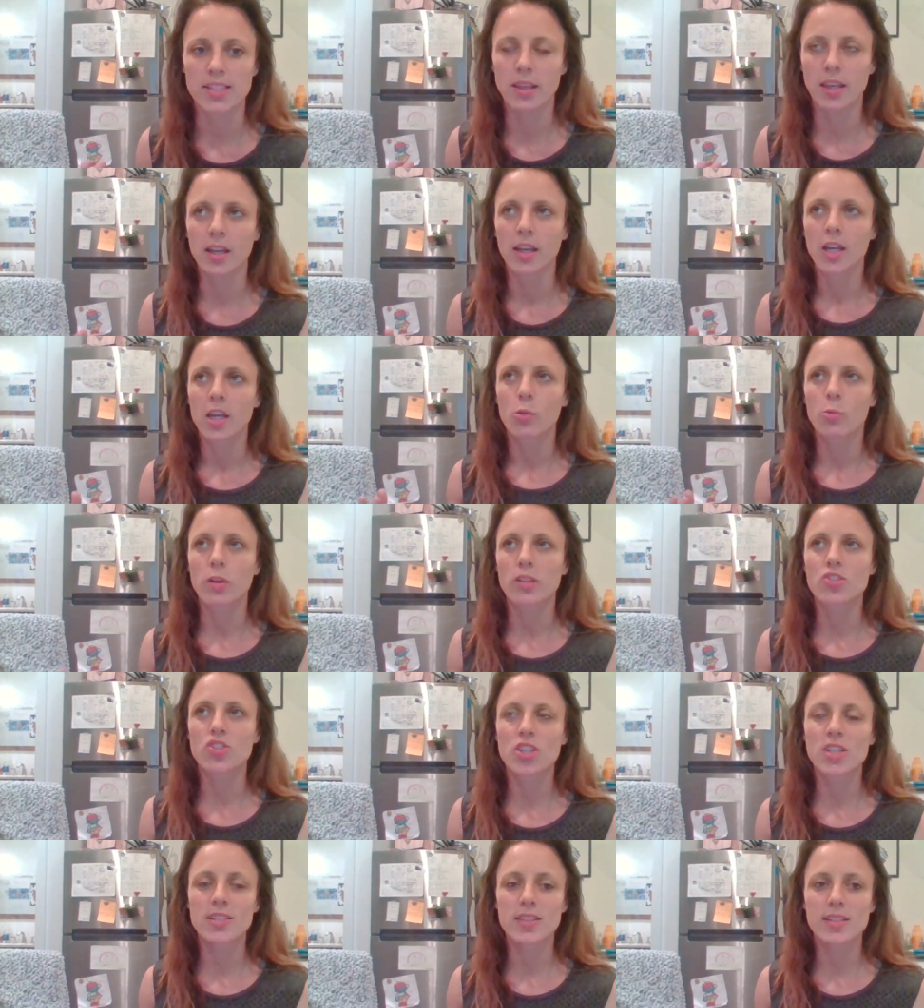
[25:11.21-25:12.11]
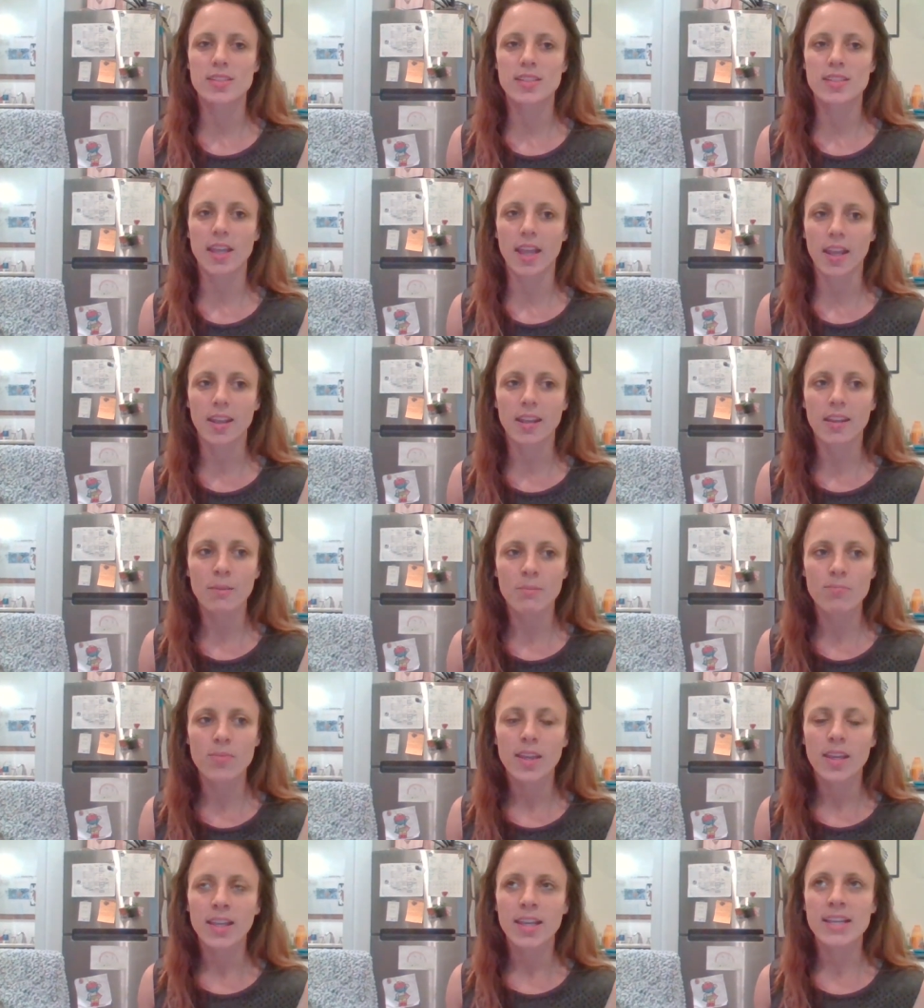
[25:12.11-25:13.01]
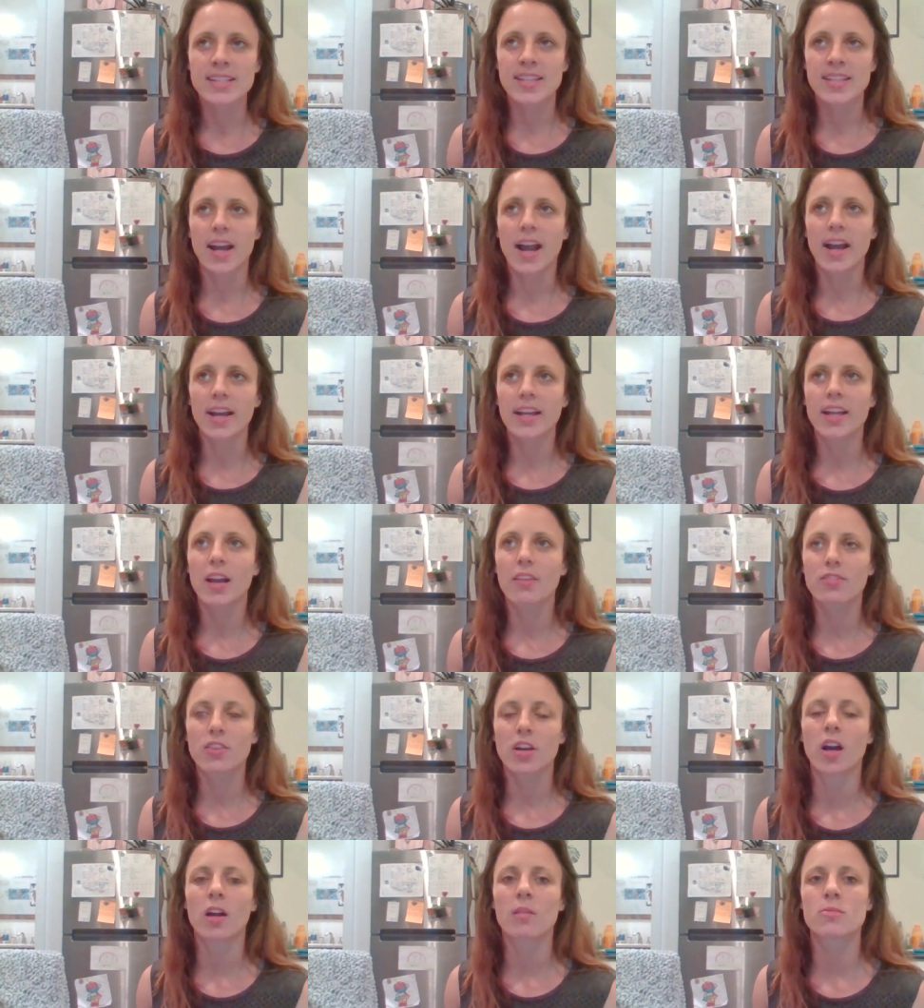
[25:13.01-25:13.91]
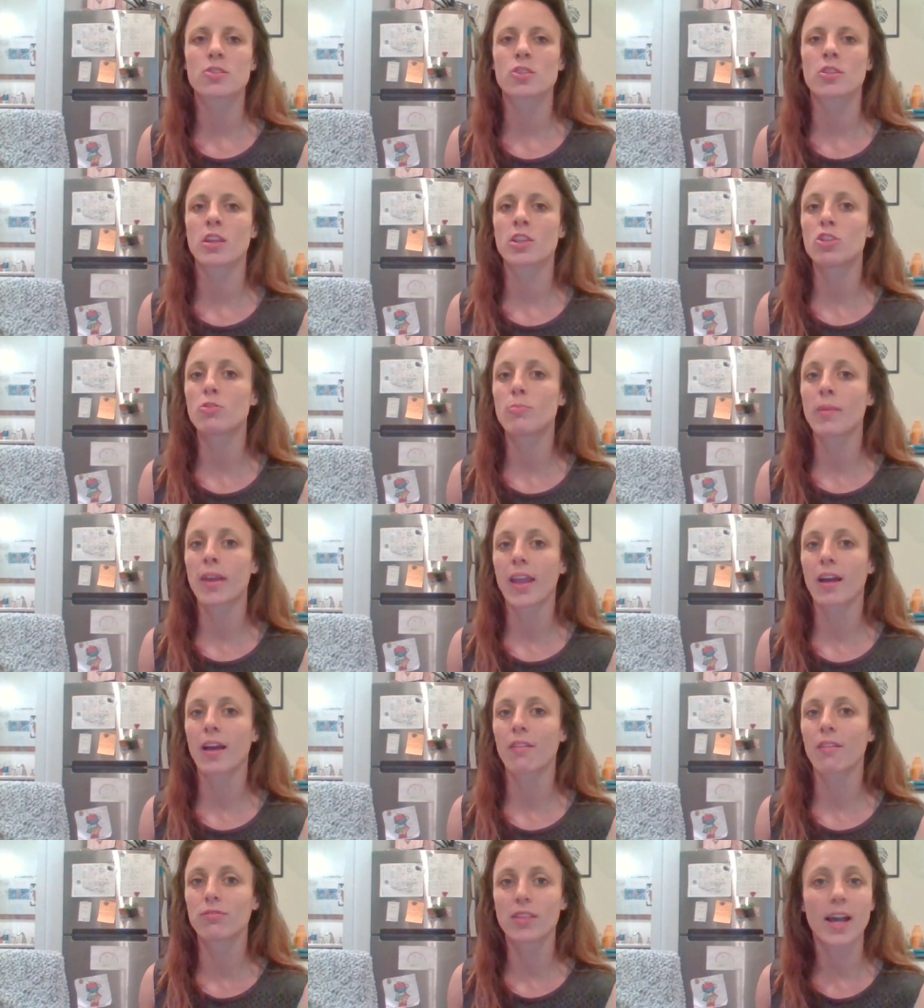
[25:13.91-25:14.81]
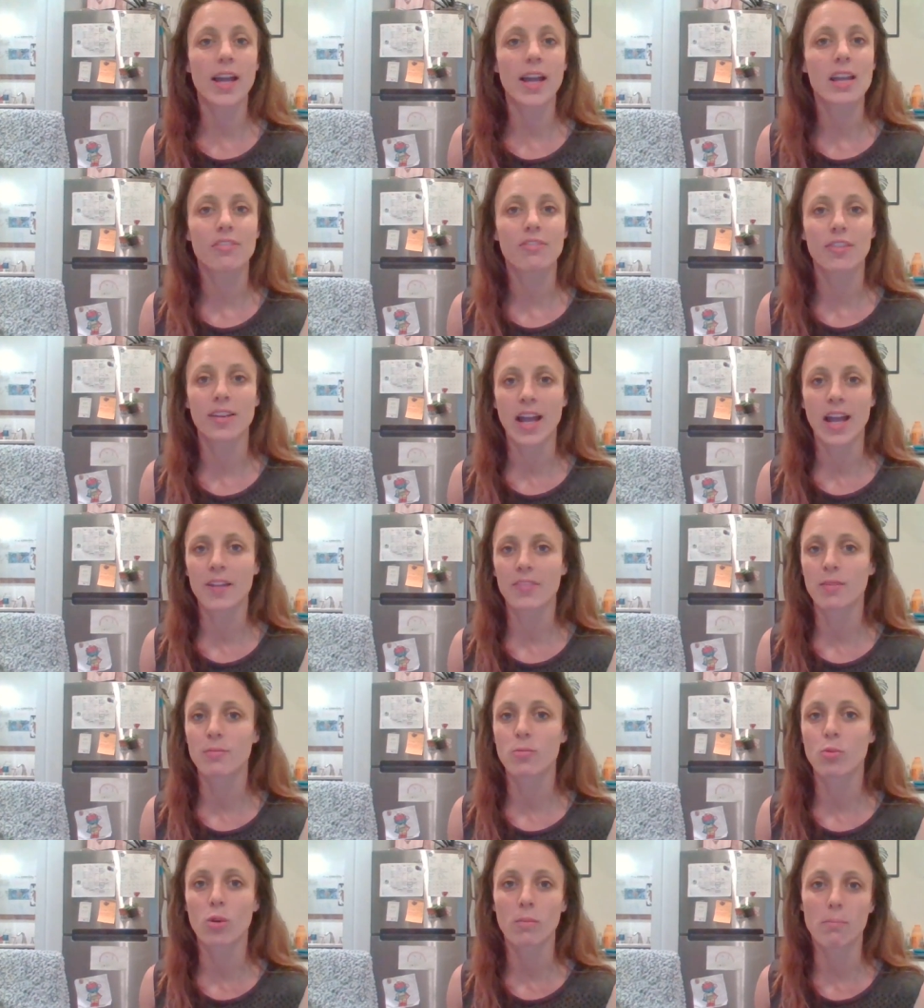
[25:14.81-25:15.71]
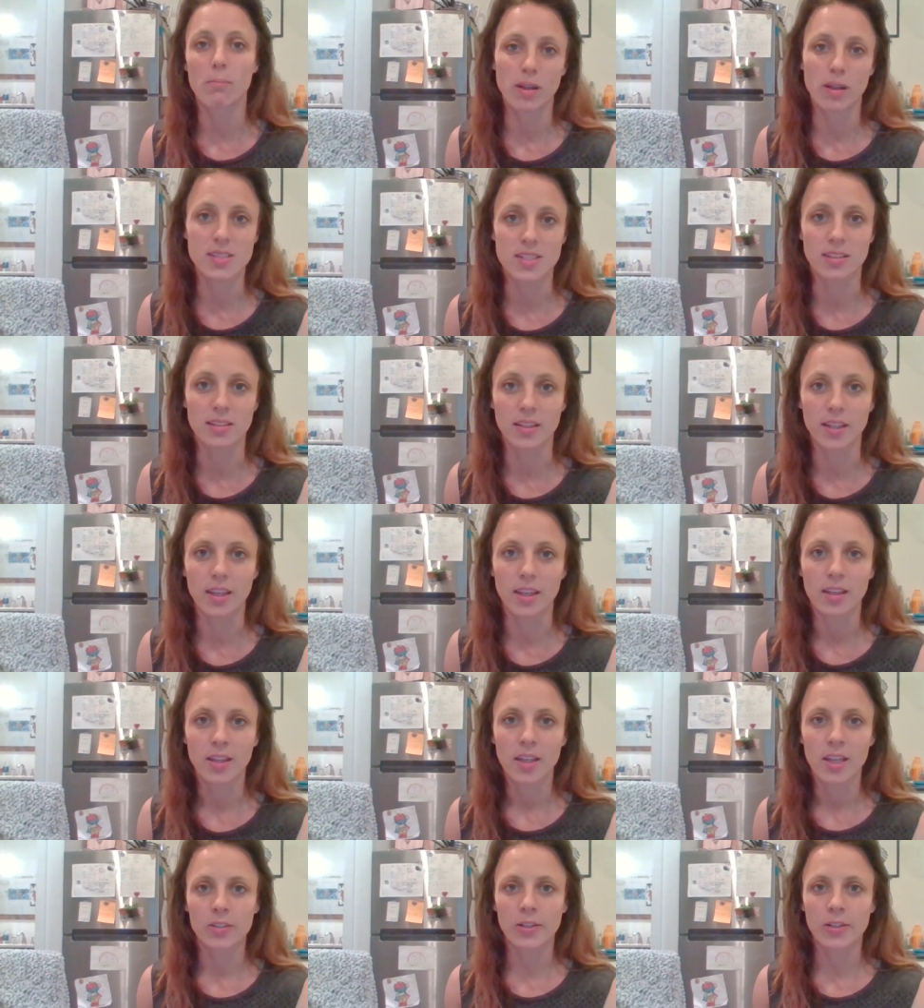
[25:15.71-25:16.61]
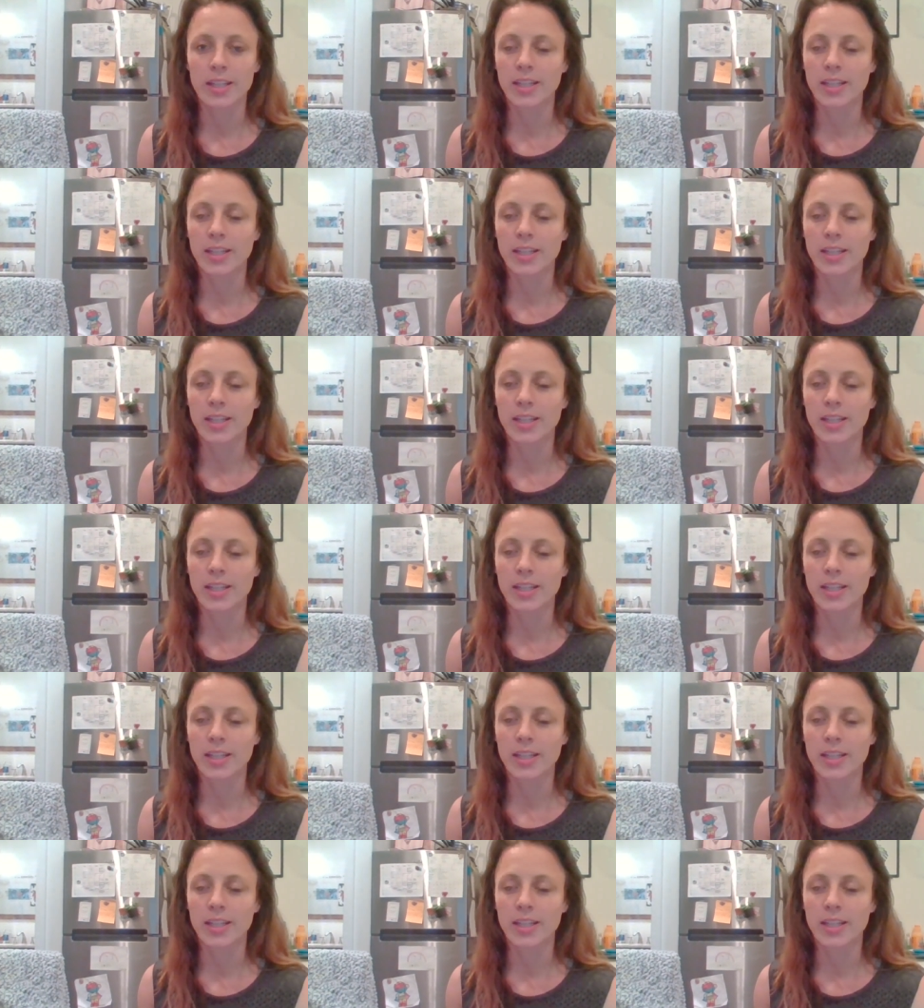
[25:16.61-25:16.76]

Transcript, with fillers: Like when Jesus came, he said, I have come so that you may have life and have it more abundantly, right?